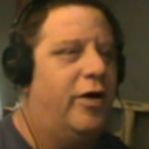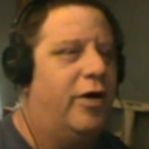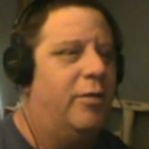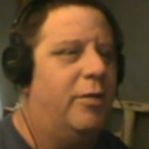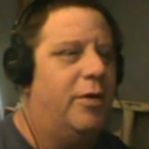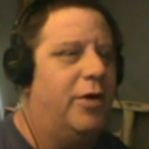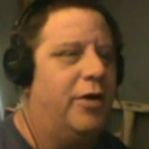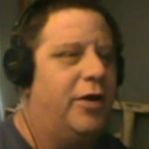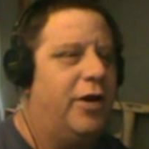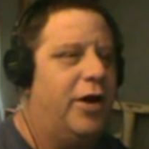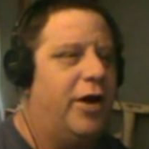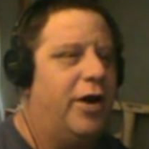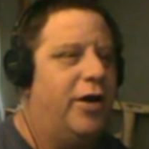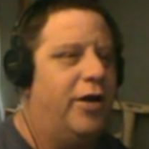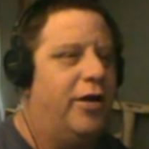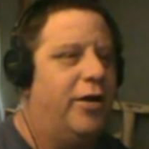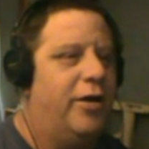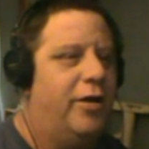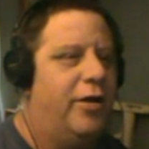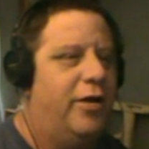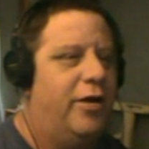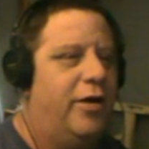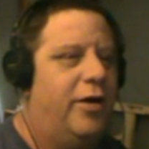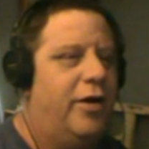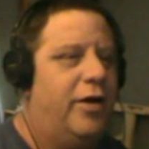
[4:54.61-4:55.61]
How about that?
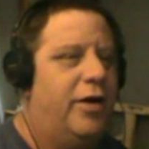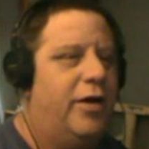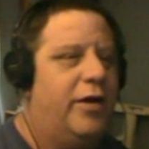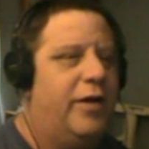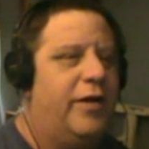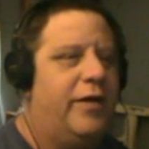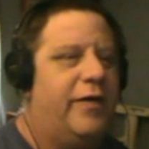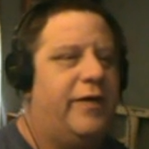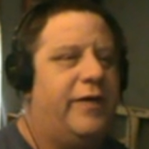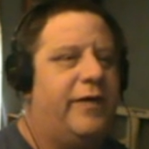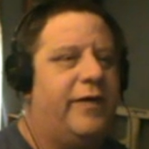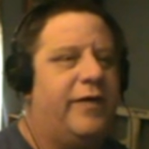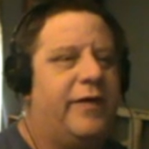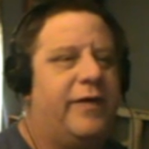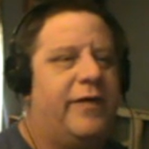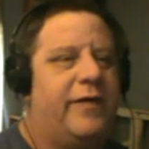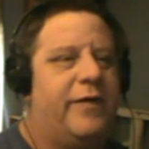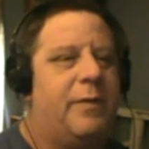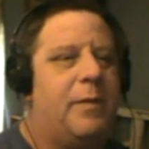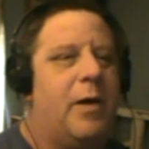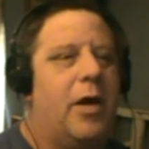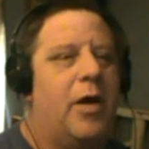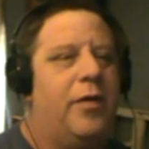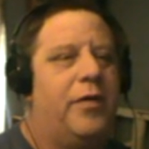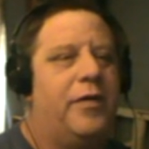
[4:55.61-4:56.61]
This is a
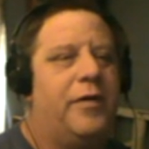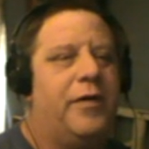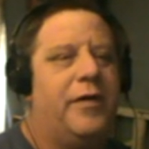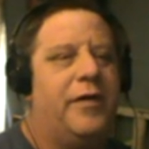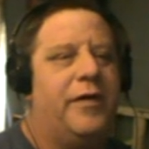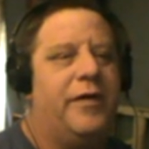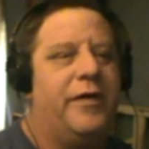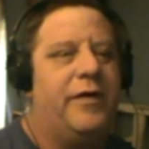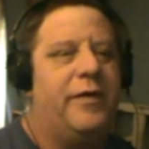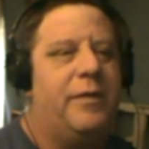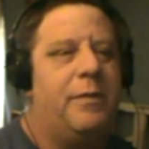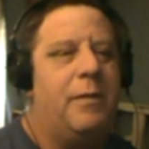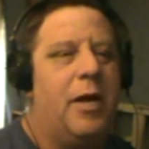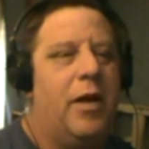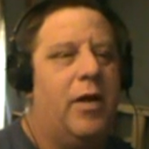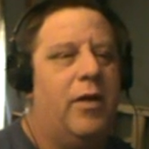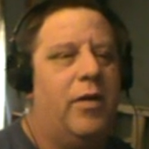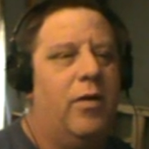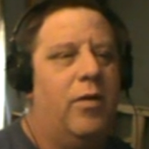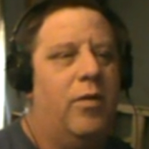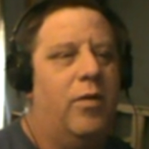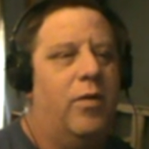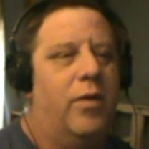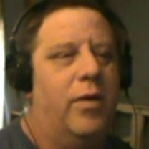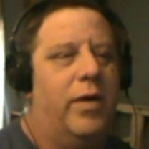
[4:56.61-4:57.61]
smelter to
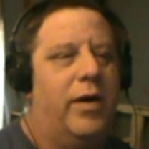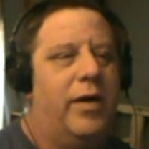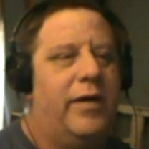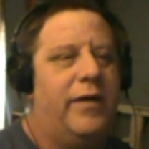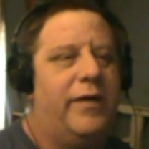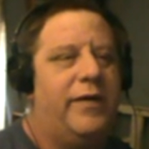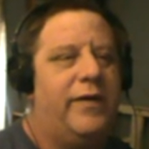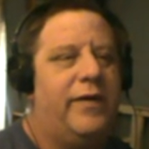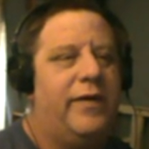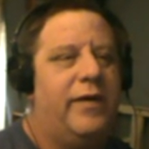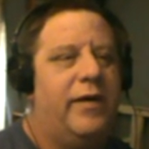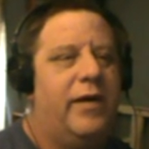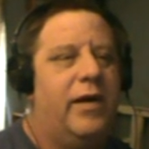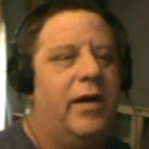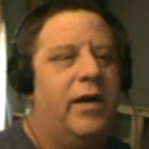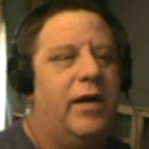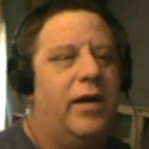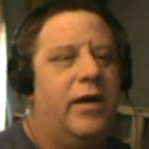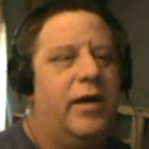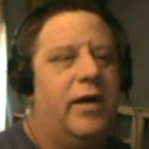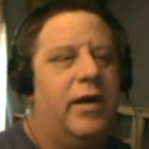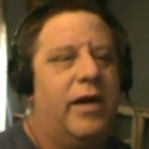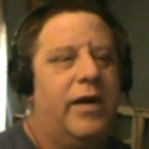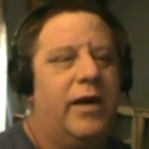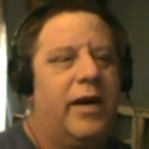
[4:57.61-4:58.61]
smelt ores.
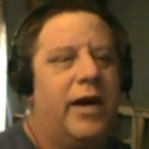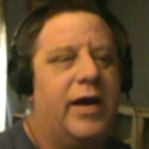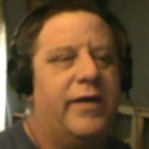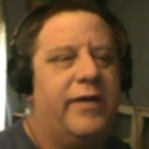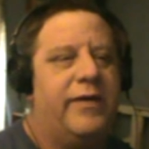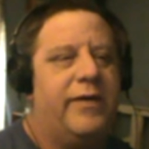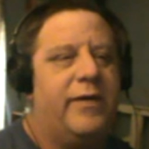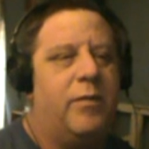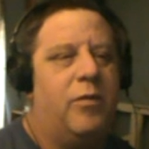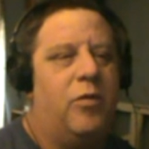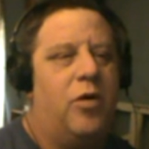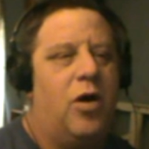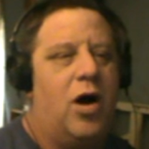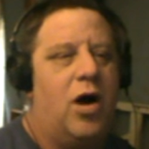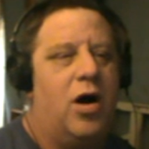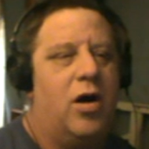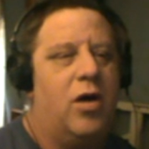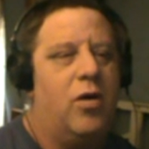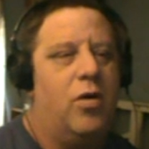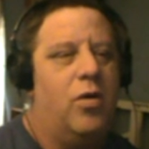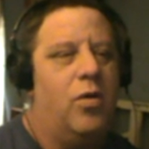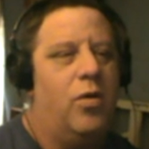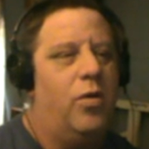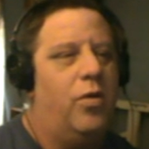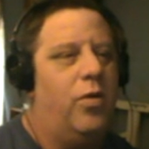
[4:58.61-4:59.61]
I got some
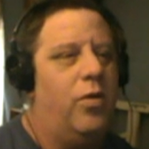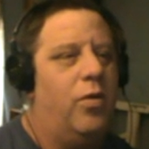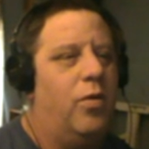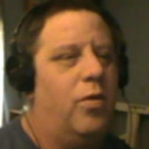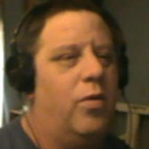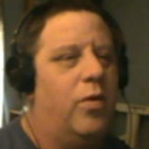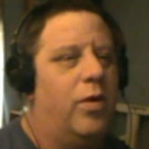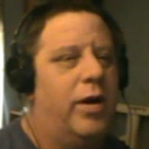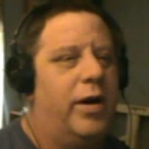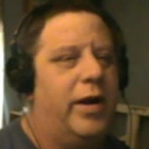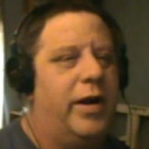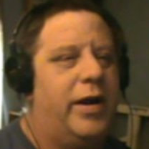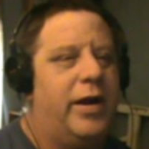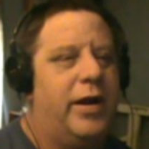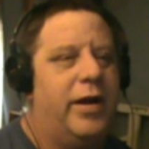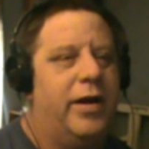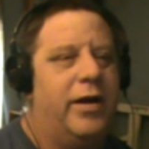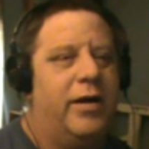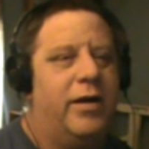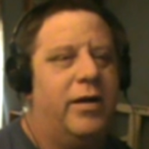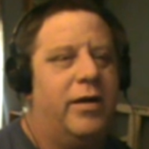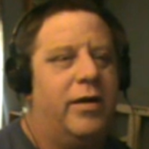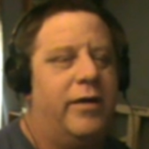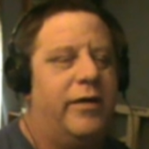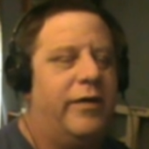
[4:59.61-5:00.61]
raw gold ore
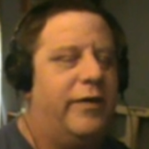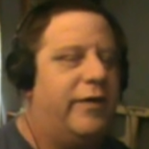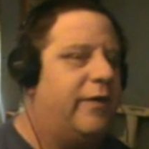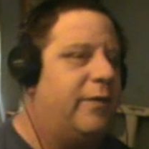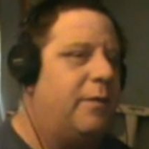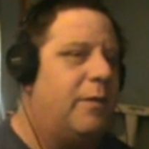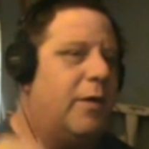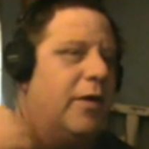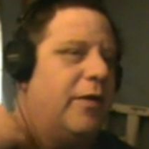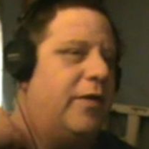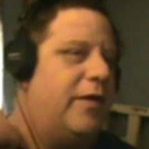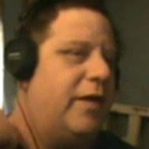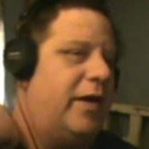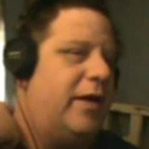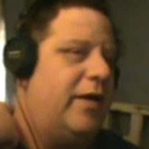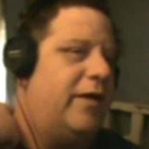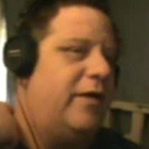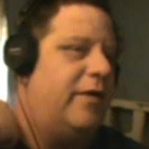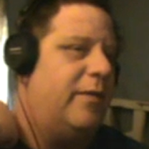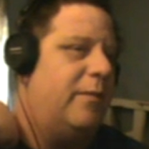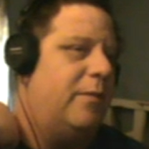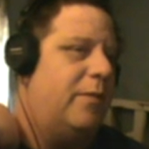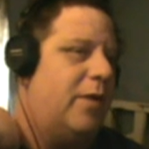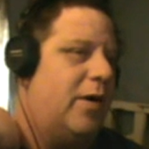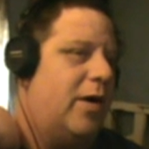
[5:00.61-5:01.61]
here. I'm going to smelt it
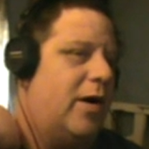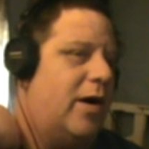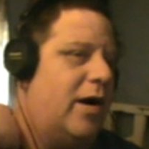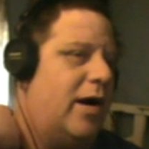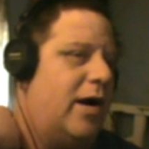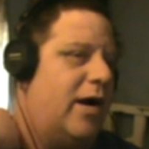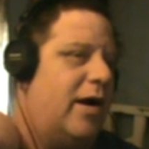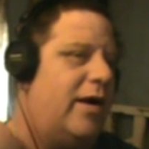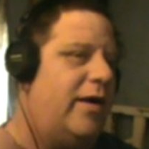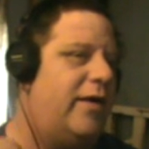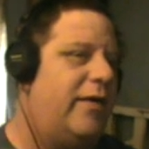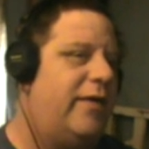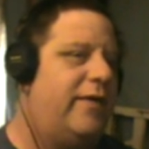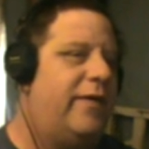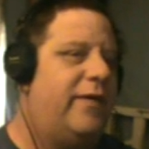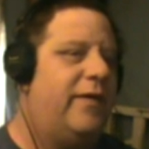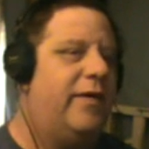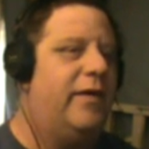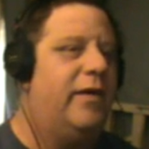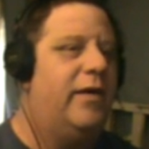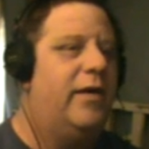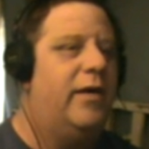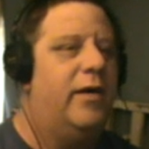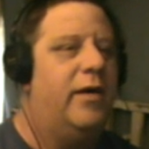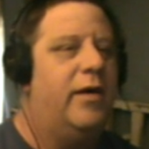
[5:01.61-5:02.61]
into
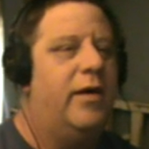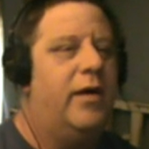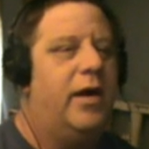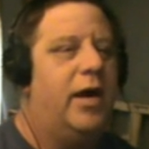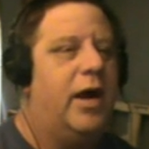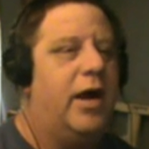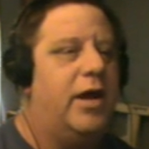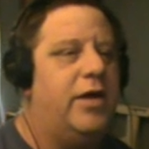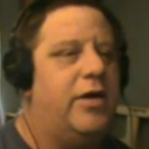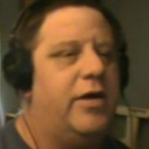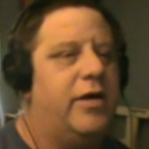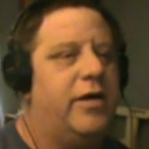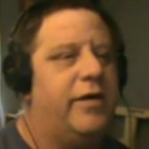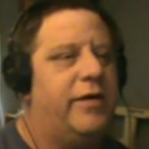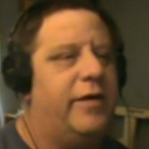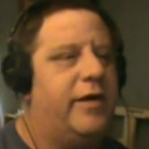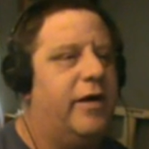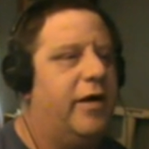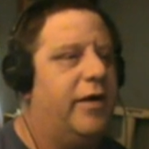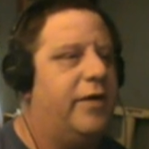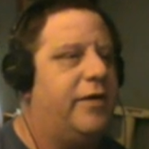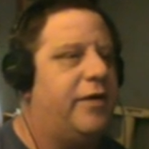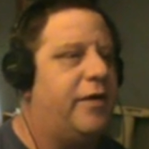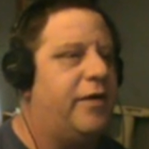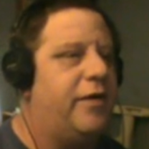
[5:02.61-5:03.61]
bars. And you can
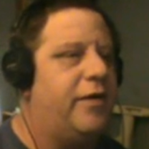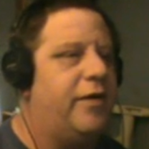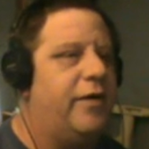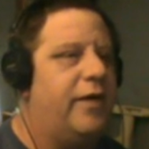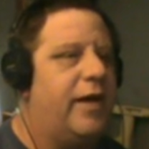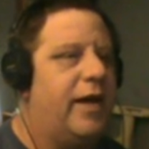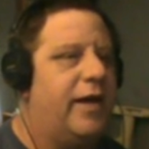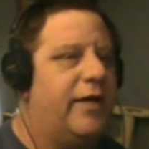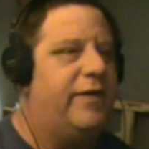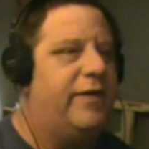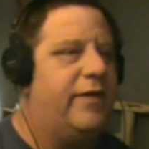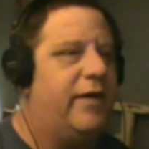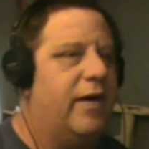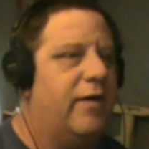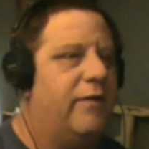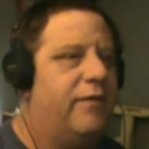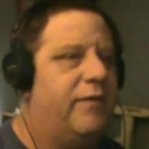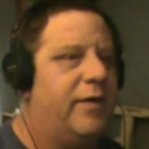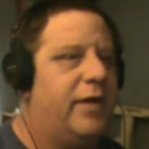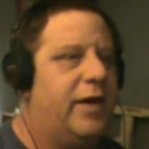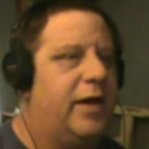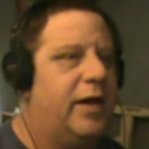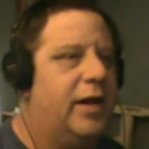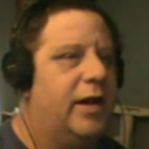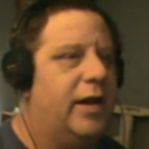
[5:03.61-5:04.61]
tell it to do
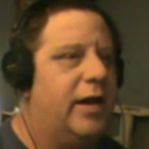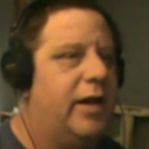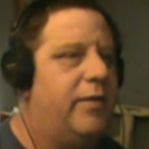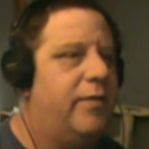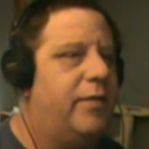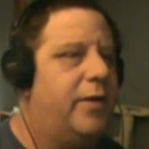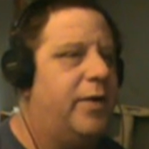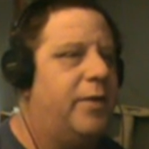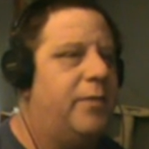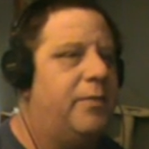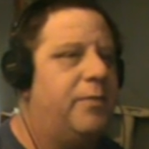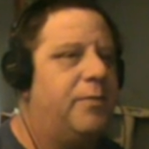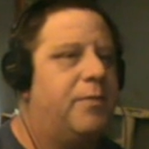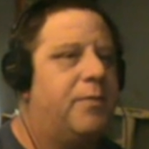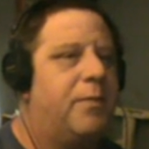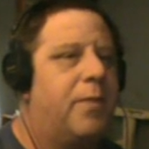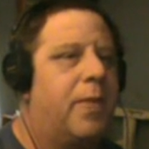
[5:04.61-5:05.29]
stuff and then leave it.